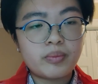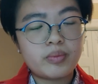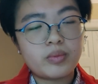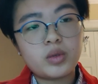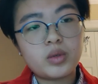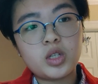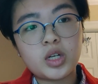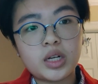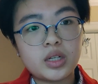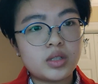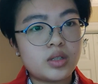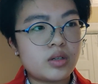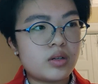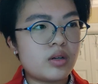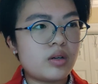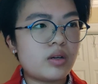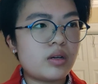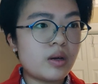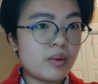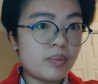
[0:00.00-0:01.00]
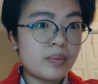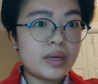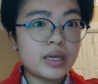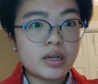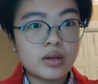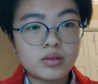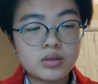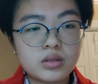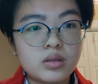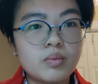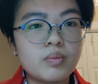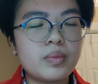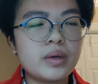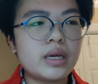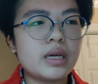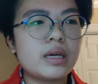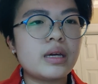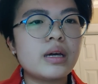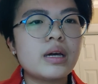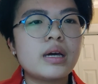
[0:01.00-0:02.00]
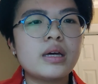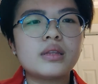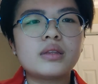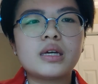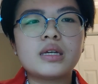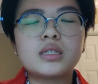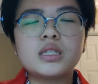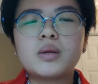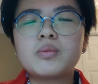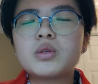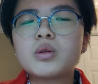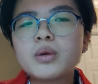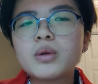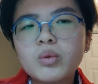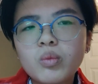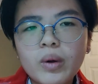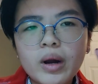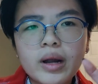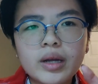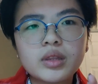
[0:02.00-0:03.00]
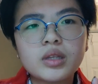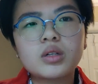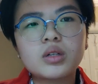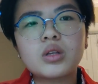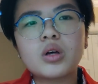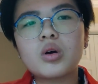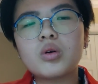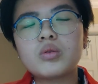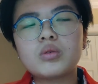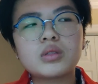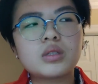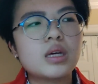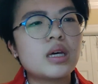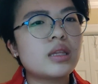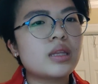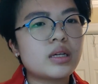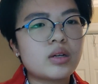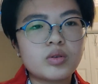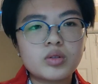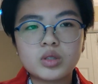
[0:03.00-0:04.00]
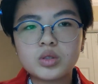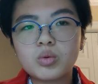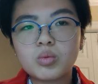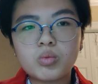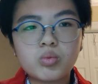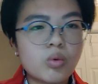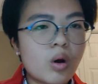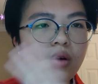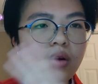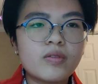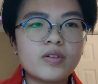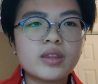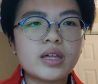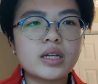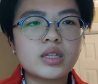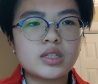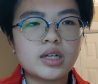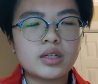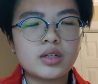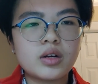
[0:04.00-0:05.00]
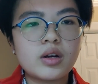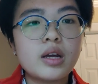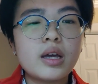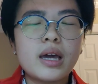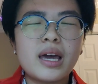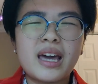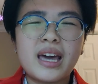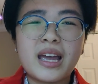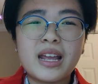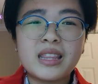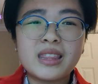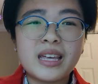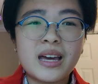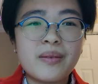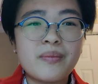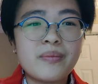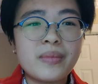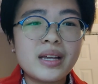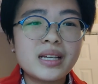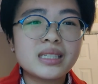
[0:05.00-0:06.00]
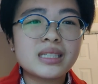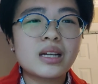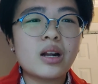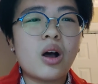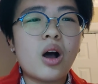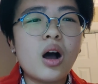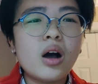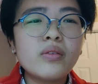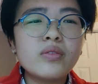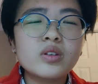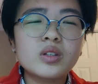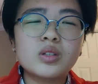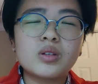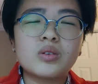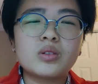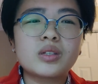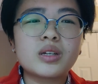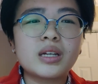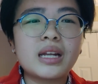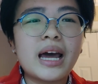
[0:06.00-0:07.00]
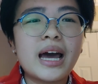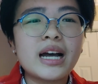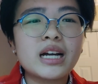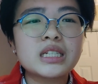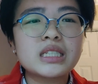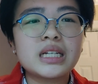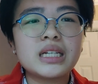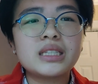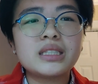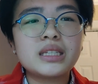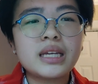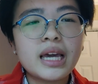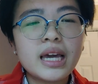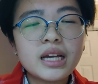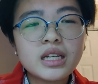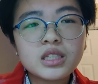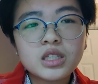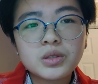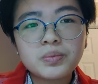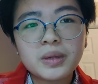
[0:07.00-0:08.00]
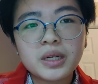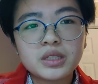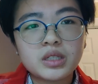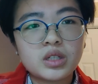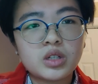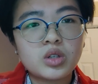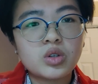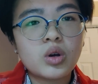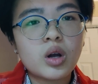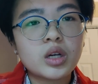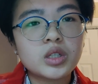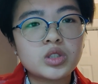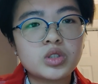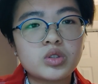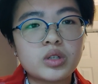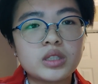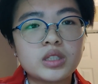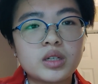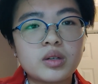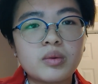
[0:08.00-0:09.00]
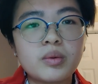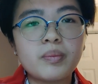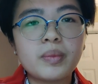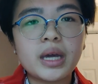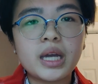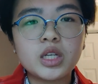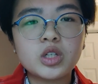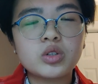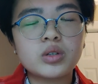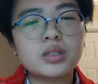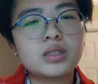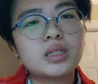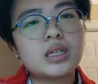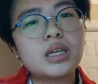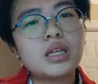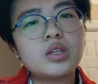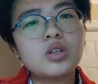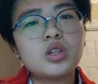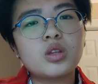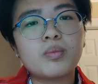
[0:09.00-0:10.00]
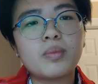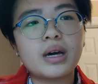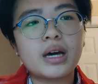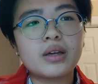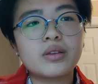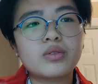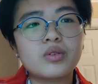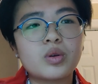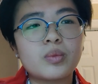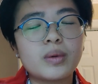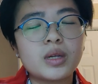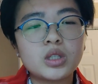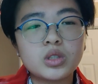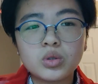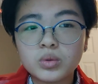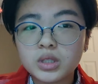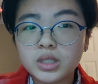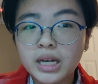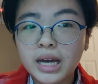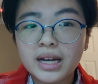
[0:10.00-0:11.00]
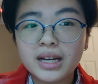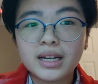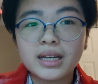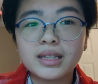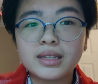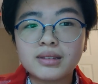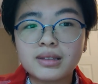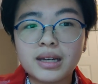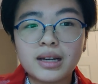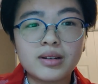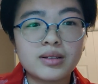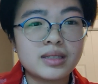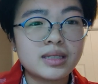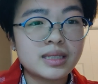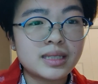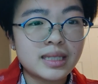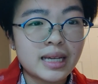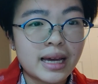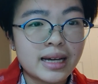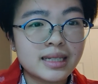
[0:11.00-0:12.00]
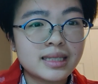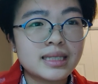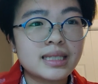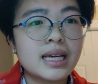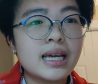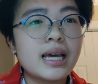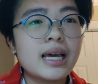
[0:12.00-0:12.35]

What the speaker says: gender appears to be, they seem to be wearing the clothes that are just wrong for that gender. And that means that officers could actually take suspected cross-dressing patrons into the bathroom to check their sex.